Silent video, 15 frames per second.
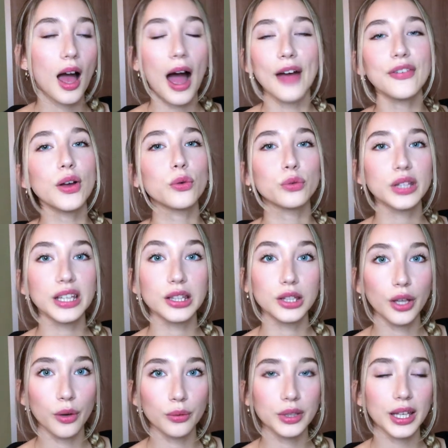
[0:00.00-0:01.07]
felt really
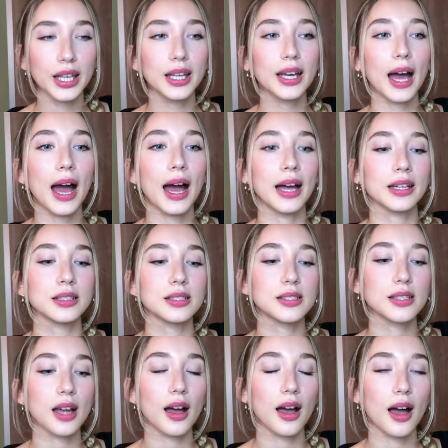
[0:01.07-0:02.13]
lonely, and
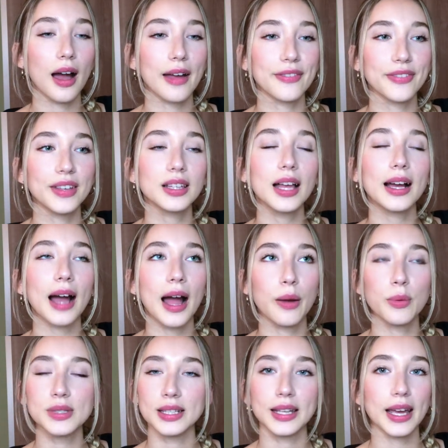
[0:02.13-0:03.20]
I feel like I
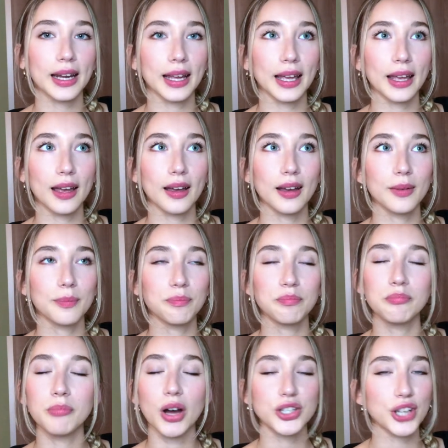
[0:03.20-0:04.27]
wasn't getting
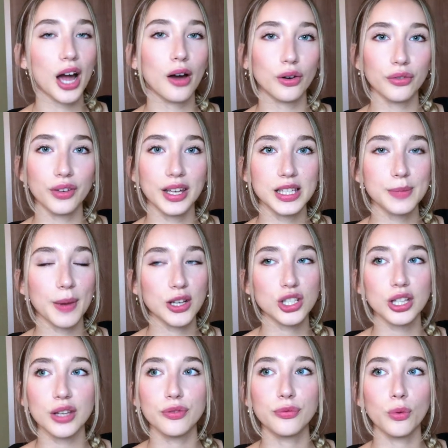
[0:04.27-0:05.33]
much out of it,
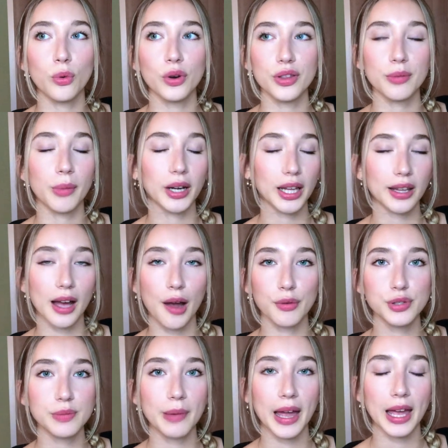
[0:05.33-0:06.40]
especially for the money that I
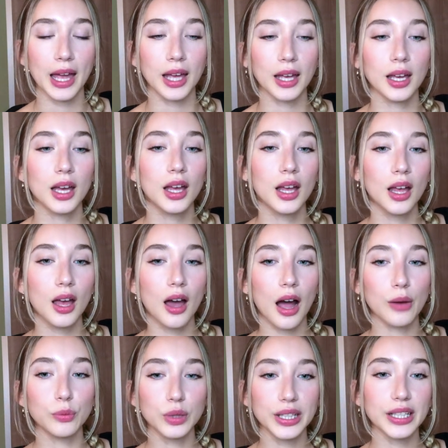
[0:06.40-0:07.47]
was paying. I
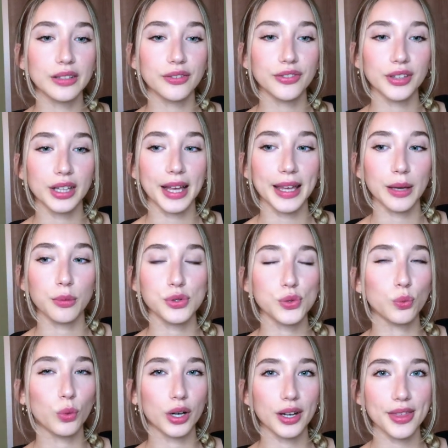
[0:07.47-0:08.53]
really didn't feel like it was
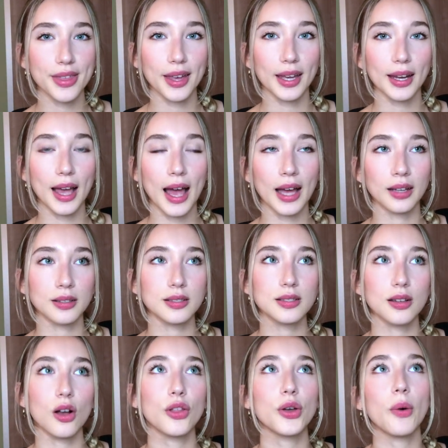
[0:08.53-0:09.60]
worth it, and
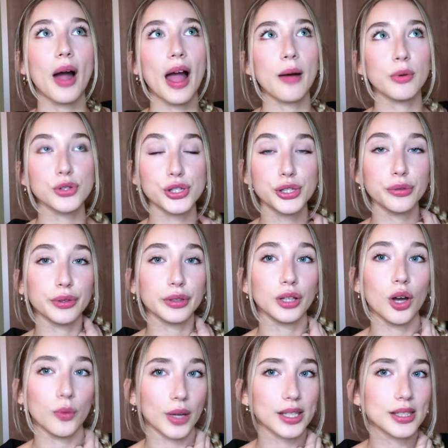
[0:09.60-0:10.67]
although I am on student
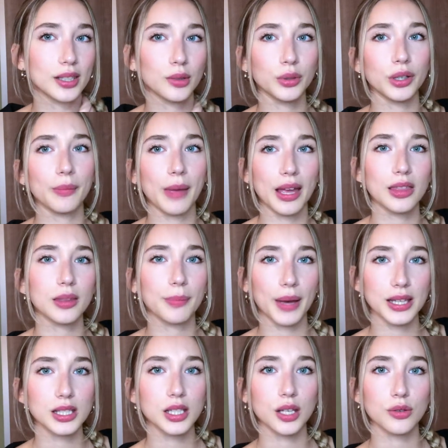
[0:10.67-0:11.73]
loan, I still want to make the
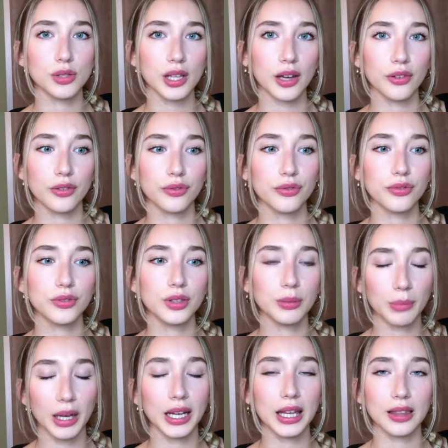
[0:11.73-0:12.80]
best use out of the
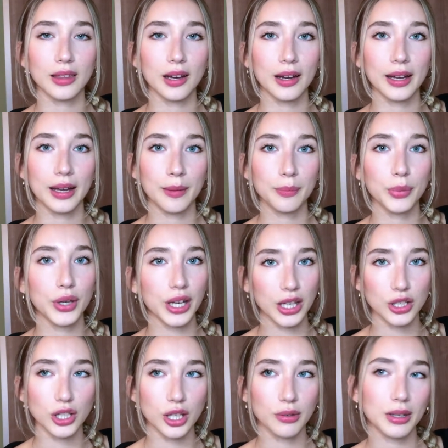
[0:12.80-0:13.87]
money that I am putting
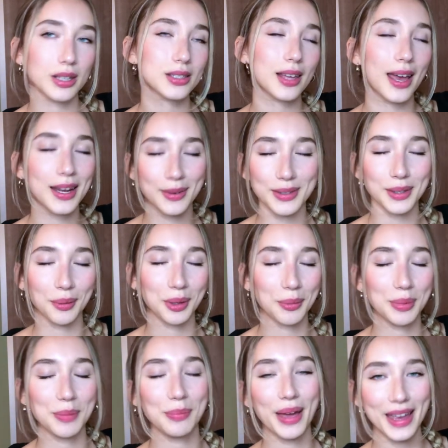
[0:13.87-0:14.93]
into uni, because anyways I'm going to
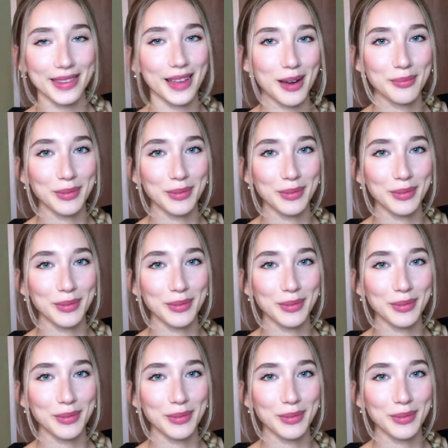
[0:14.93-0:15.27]
be paying that